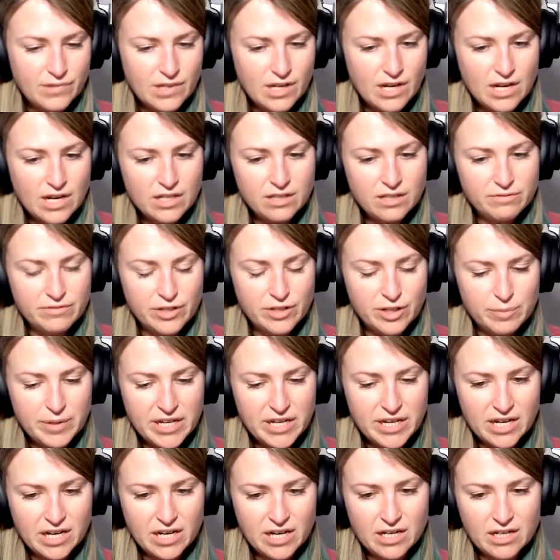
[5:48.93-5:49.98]
at the very
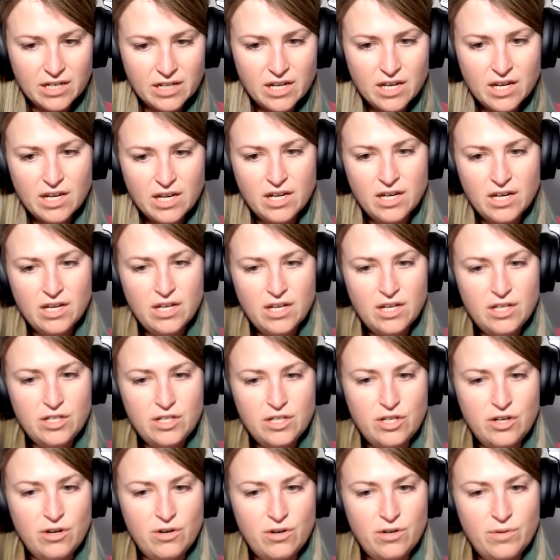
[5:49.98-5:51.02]
beginning.
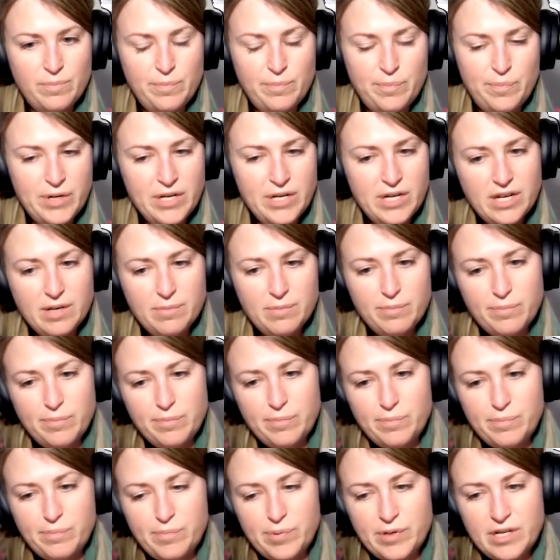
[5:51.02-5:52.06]
But
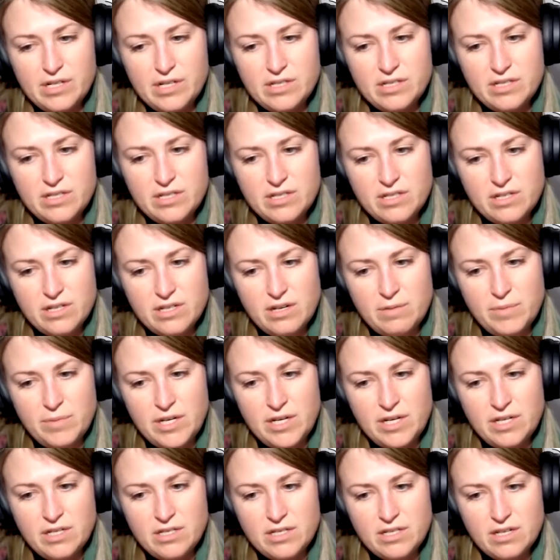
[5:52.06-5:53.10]
it's
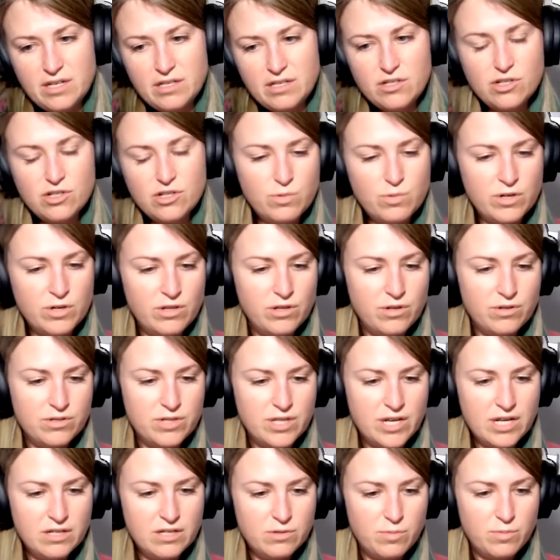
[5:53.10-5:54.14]
just one of those
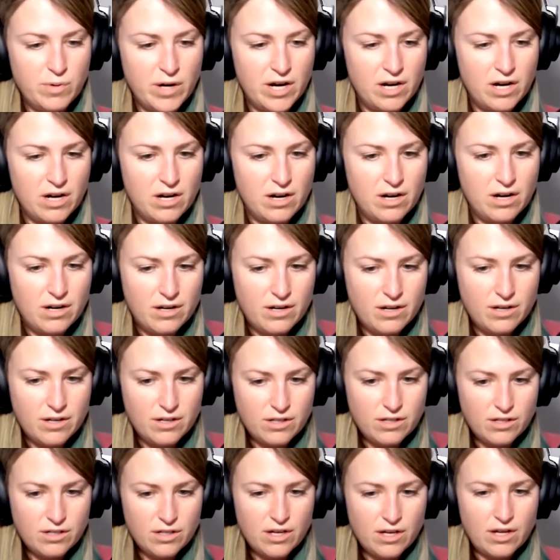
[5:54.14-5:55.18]
things where
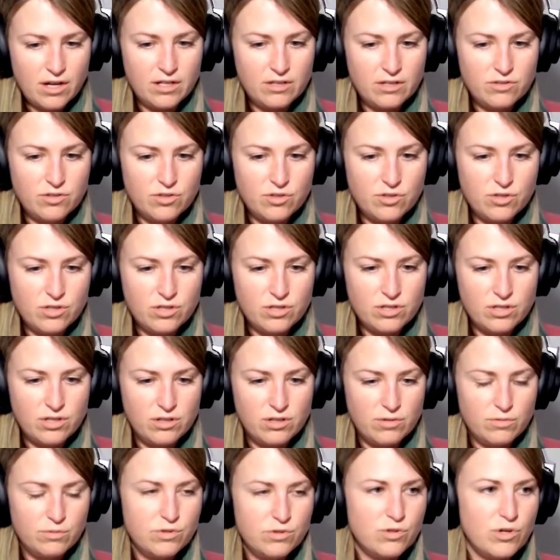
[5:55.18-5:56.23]
I
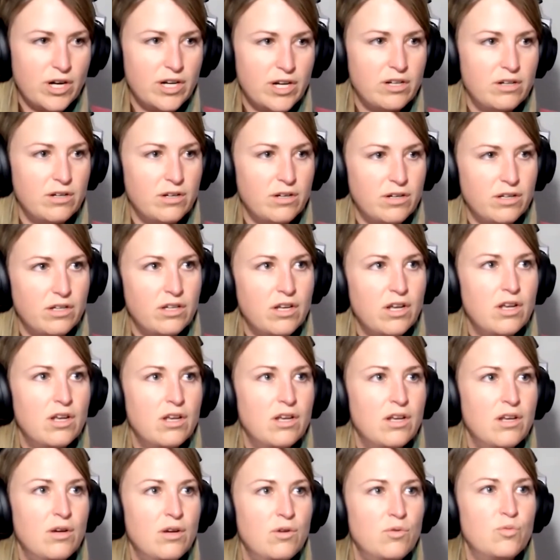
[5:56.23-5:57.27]
try to
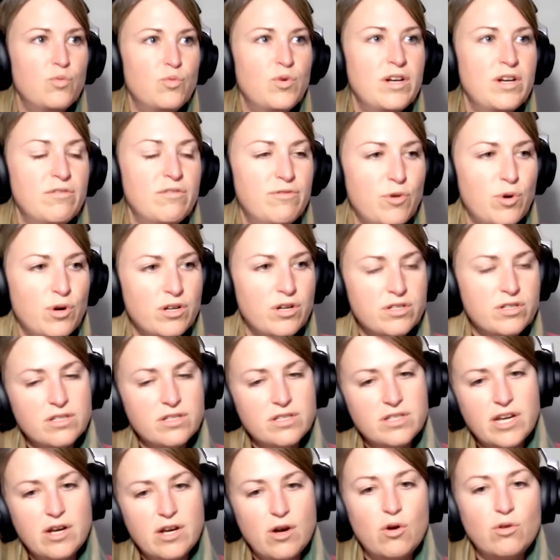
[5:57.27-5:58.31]
reinforce and
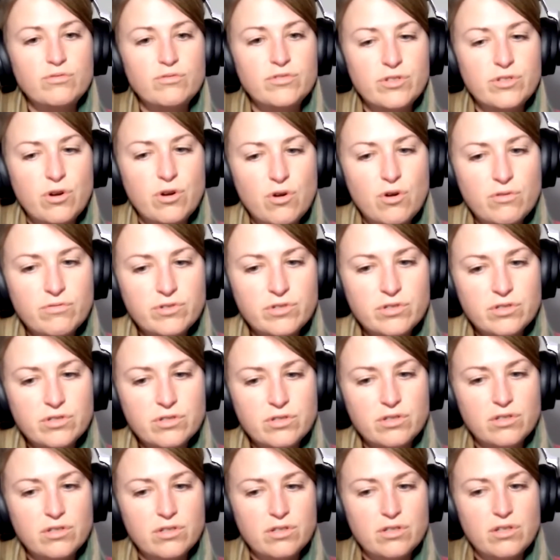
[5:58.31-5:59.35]
say over and over,
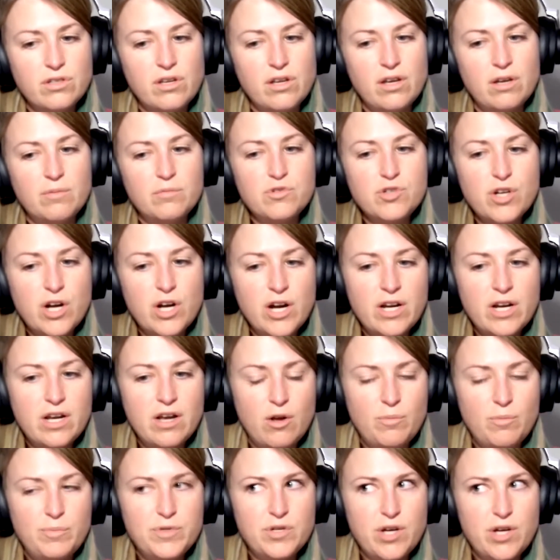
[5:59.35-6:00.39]
I'm trying to
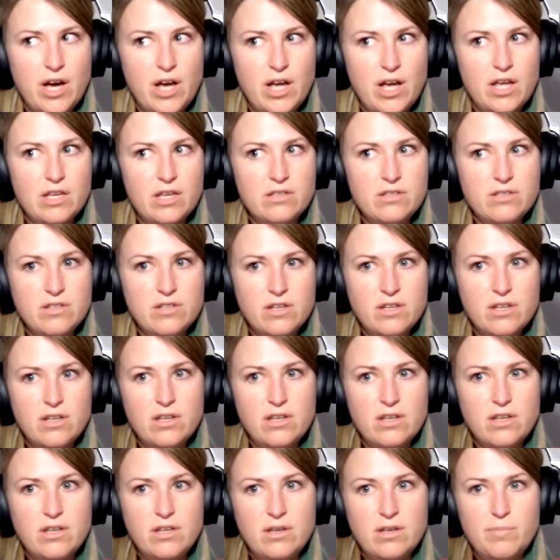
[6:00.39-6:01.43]
help you guys
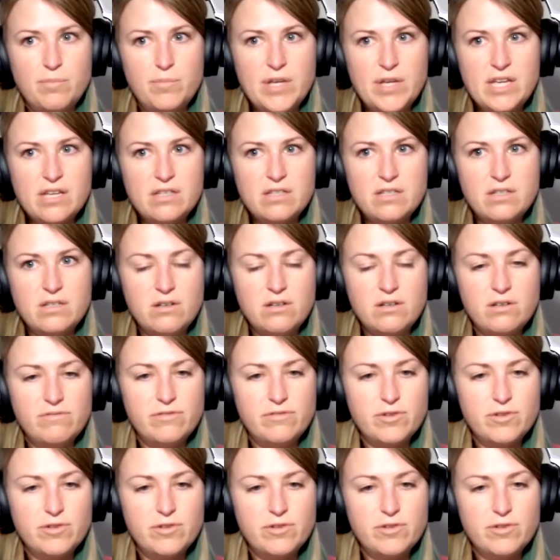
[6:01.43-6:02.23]
because it's good for